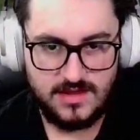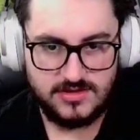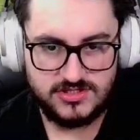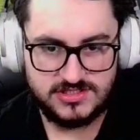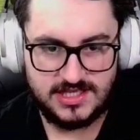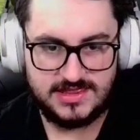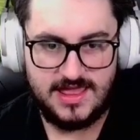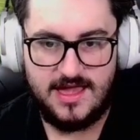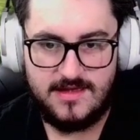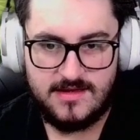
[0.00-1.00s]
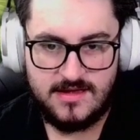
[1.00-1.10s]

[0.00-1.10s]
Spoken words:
Just like that.